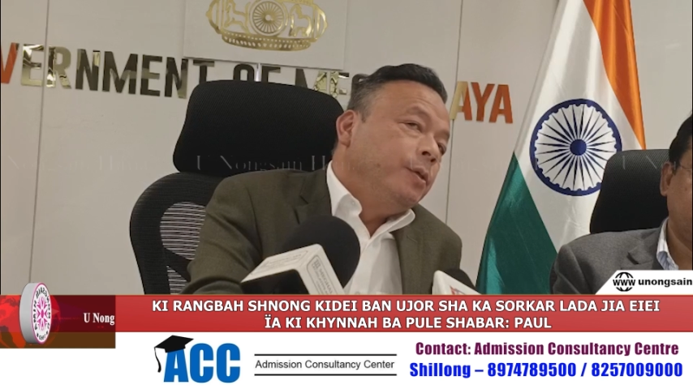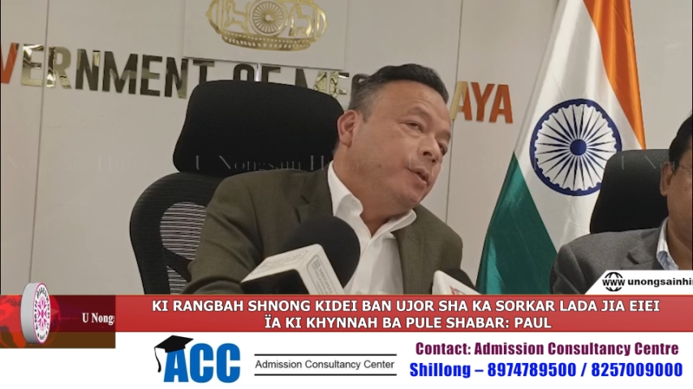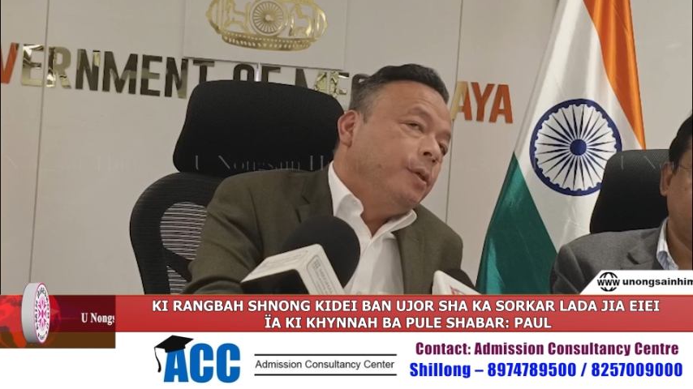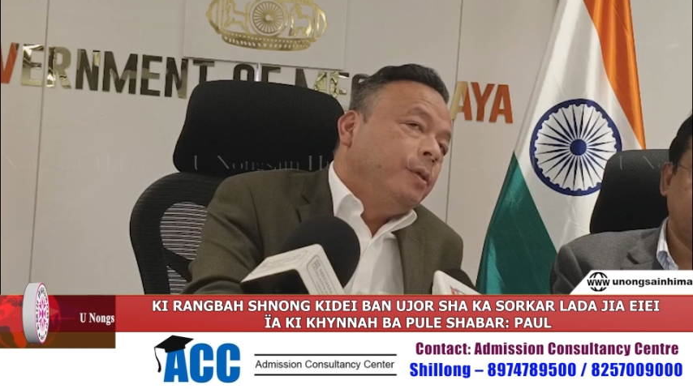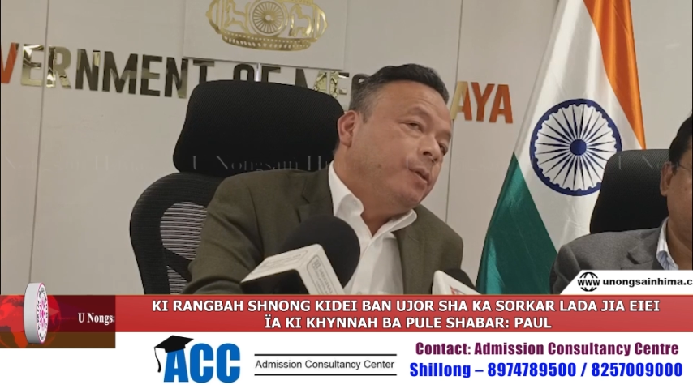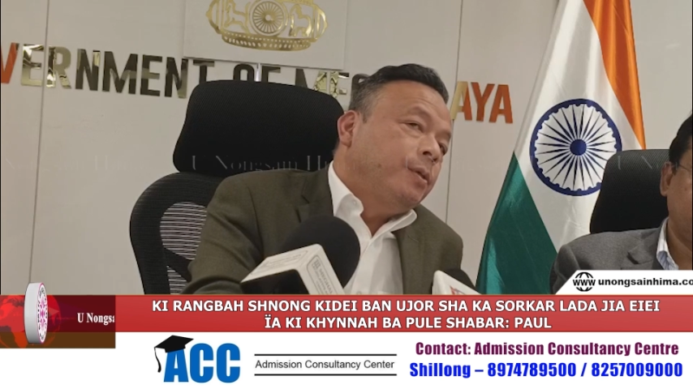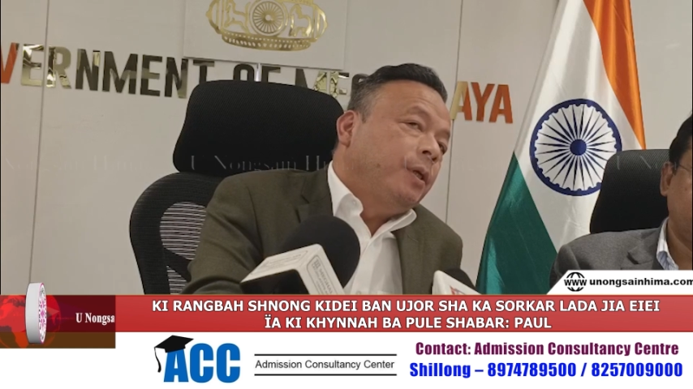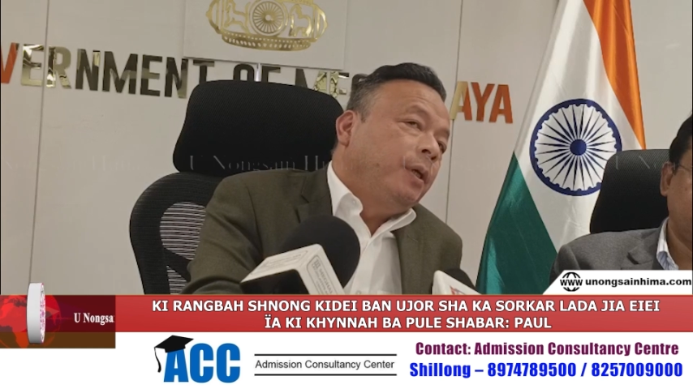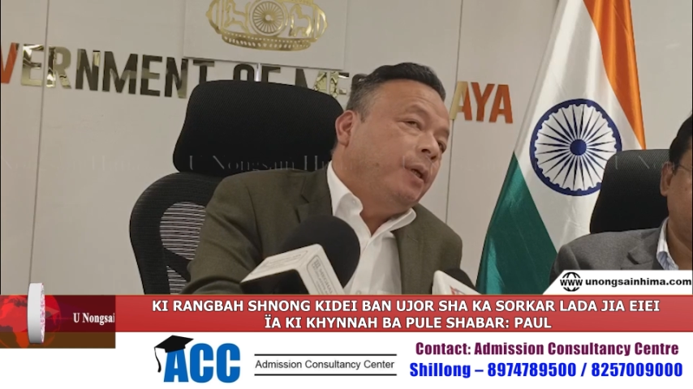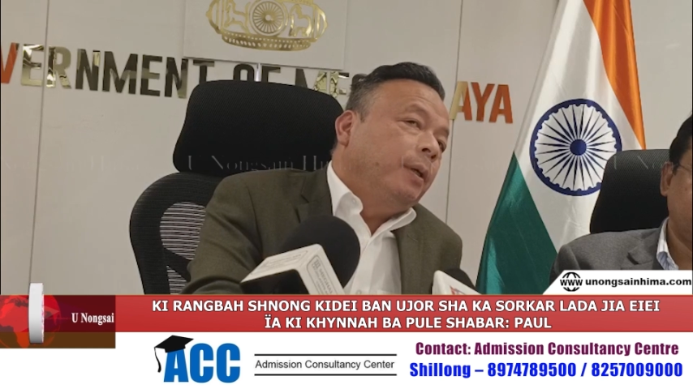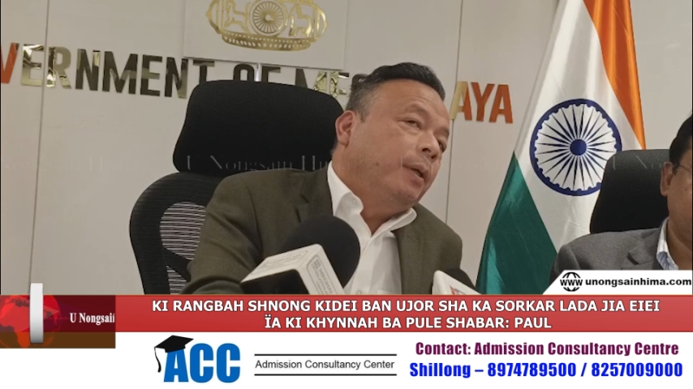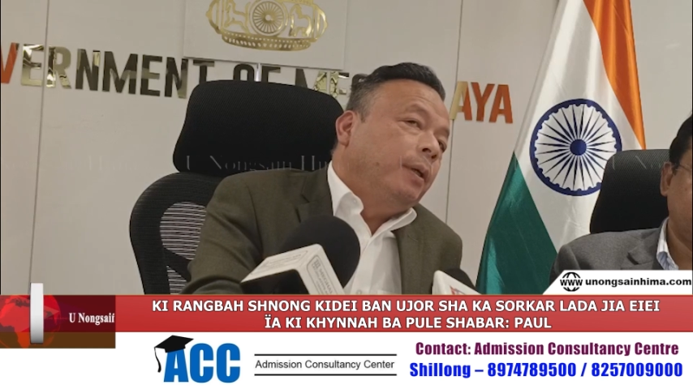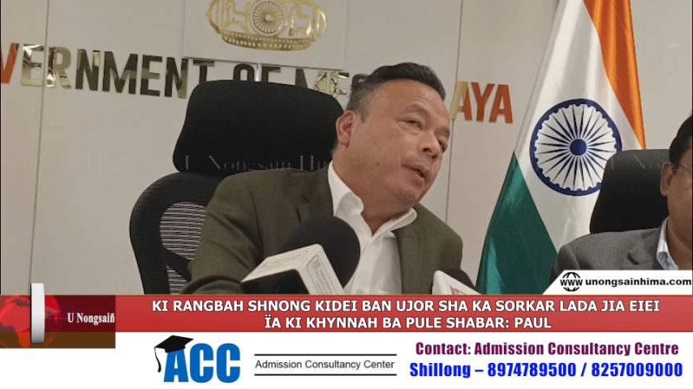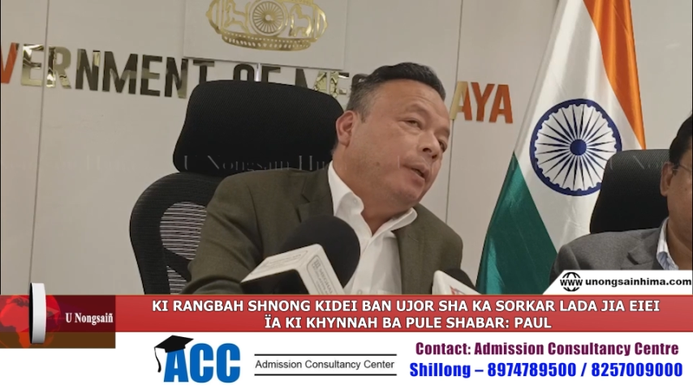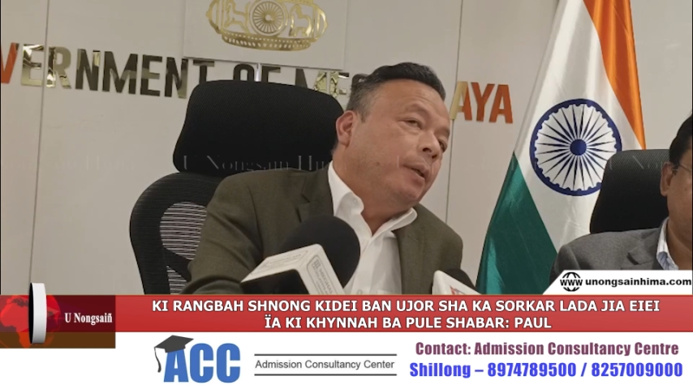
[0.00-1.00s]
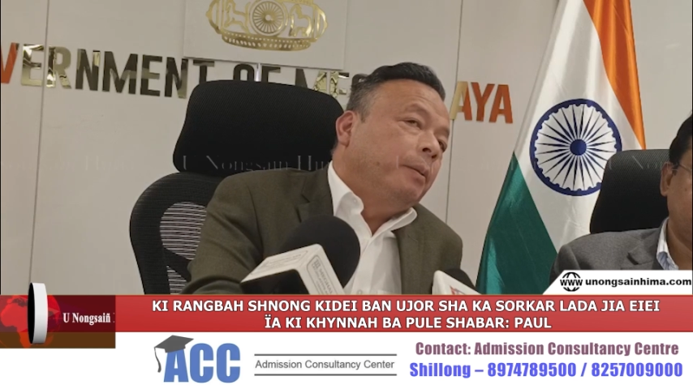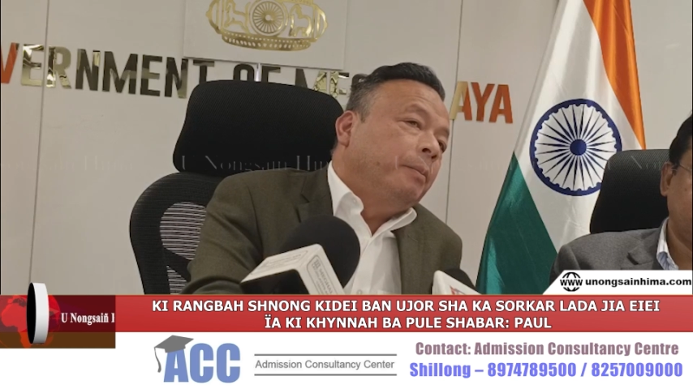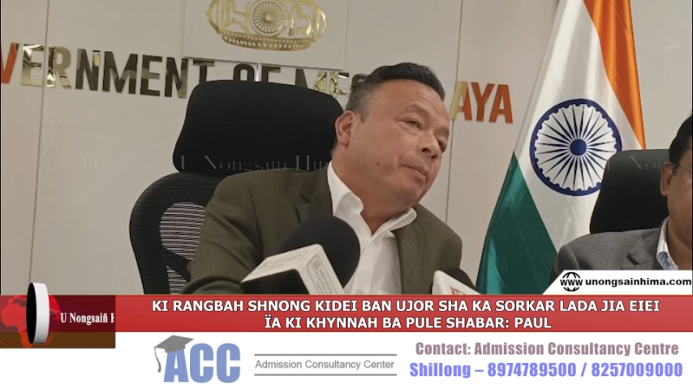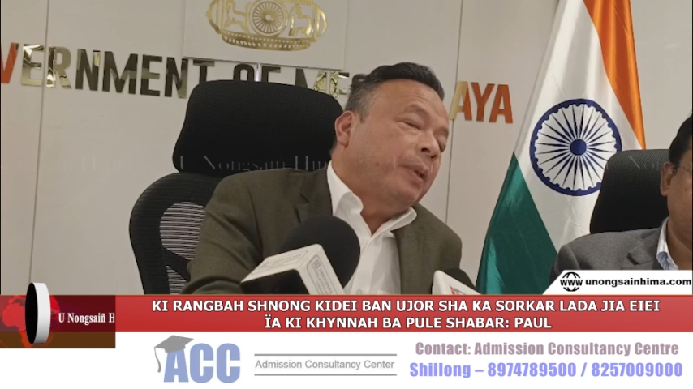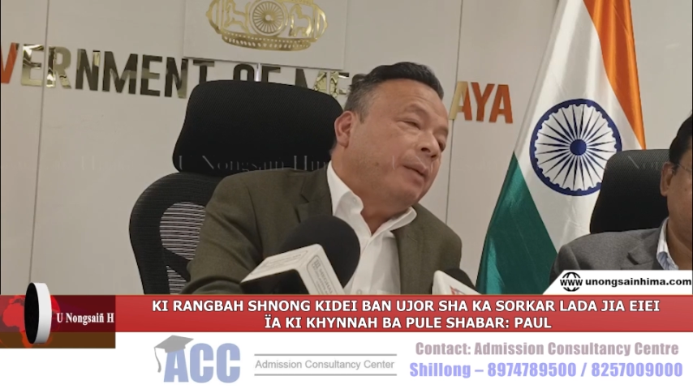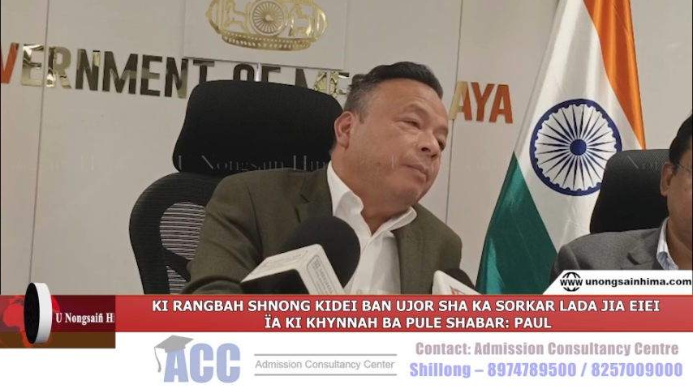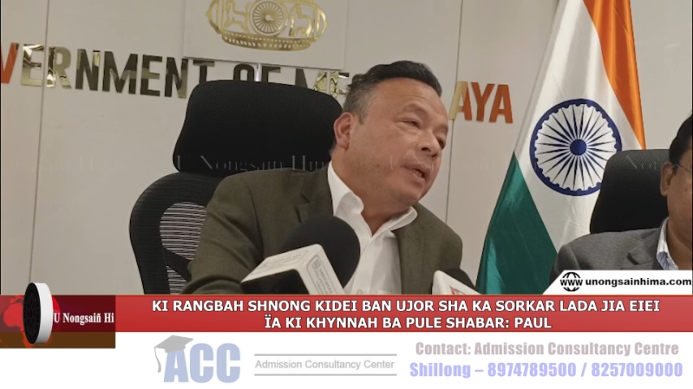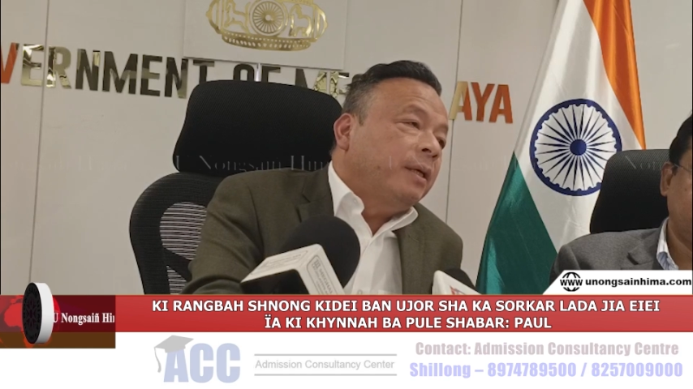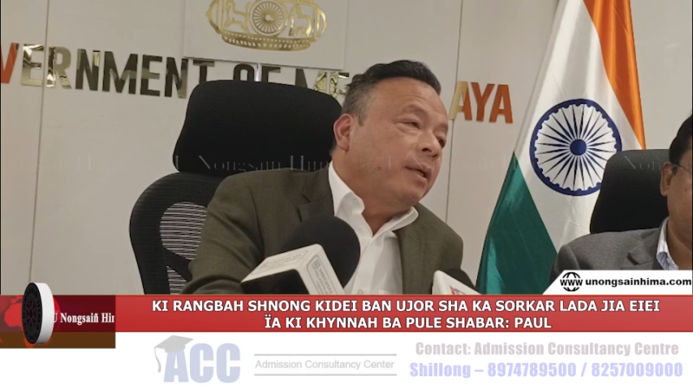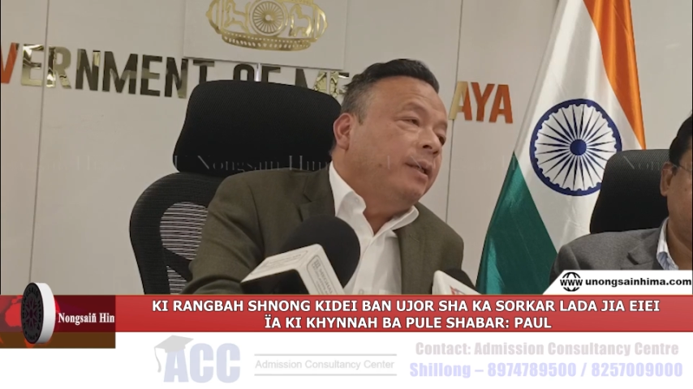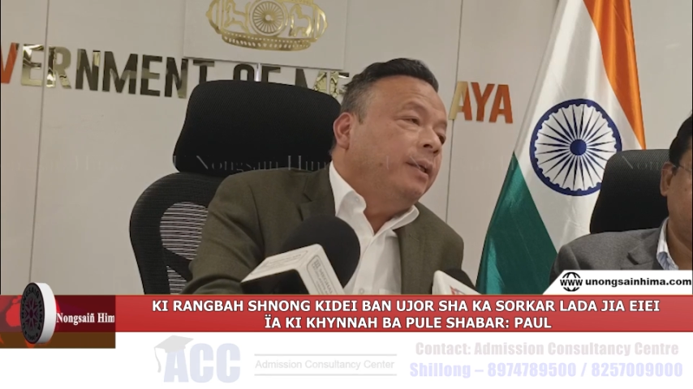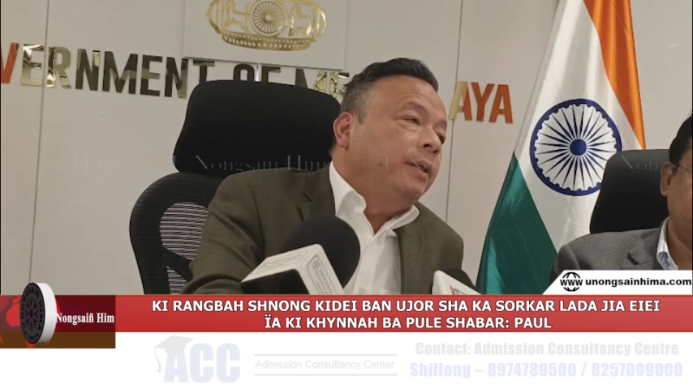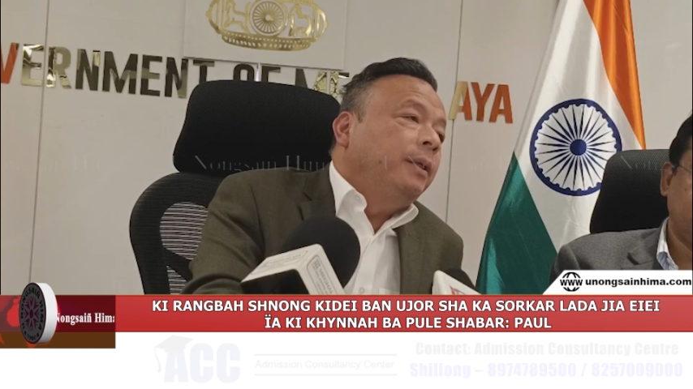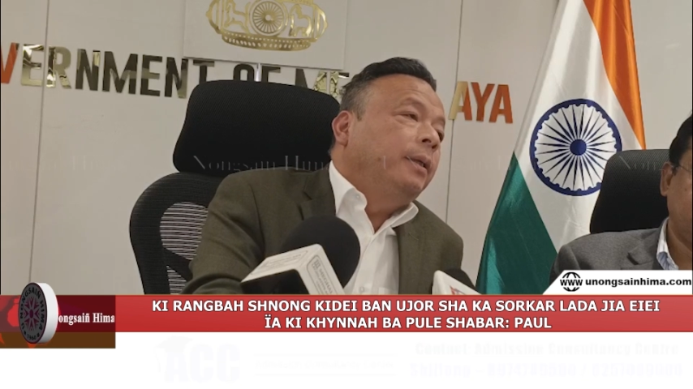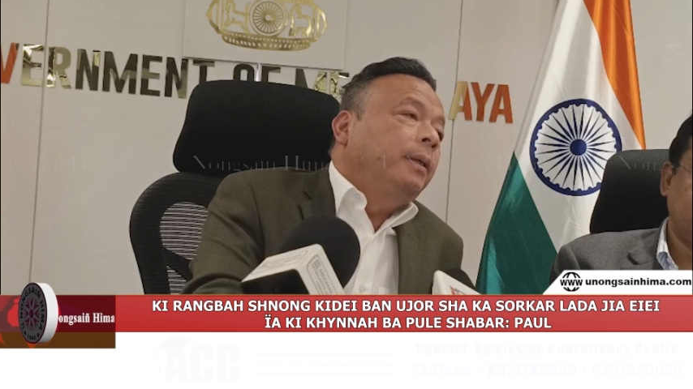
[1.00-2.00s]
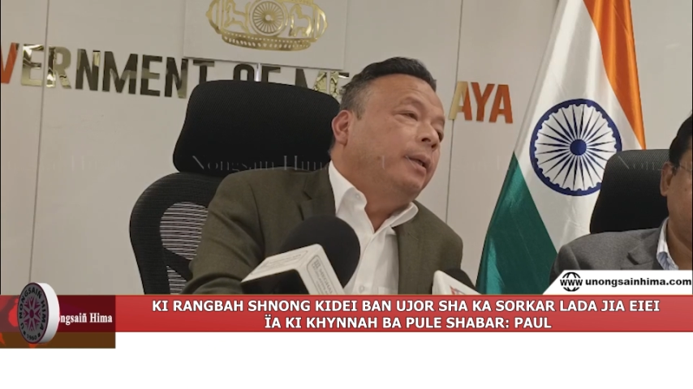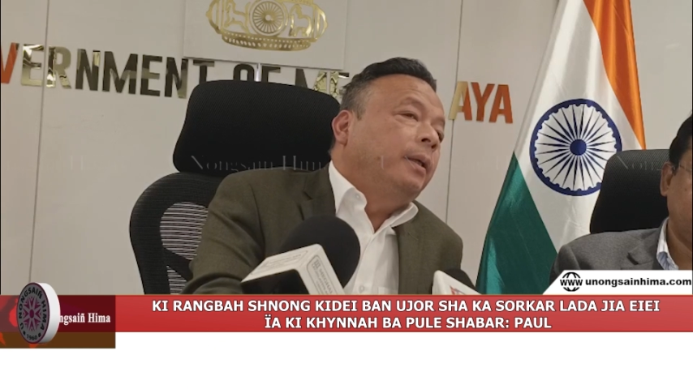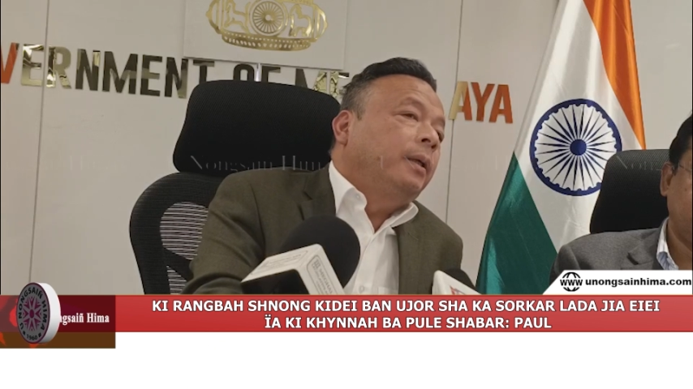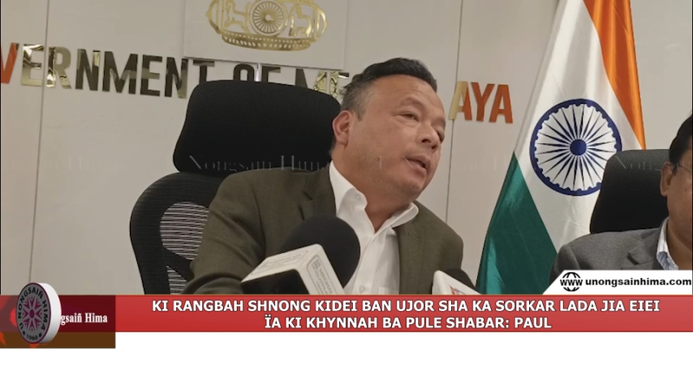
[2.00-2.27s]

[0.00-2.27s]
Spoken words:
See, primarily,